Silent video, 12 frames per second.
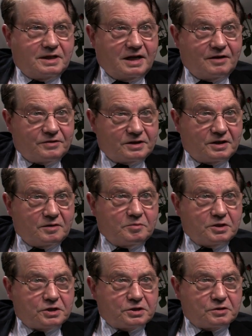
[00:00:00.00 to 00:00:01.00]
African
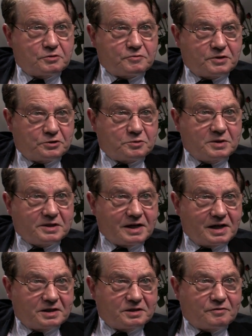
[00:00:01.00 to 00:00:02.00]
patients which were
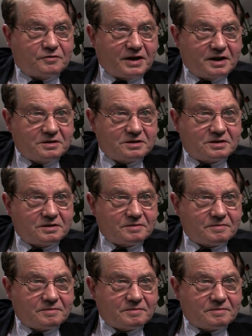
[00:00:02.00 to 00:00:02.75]
hospitalized in France,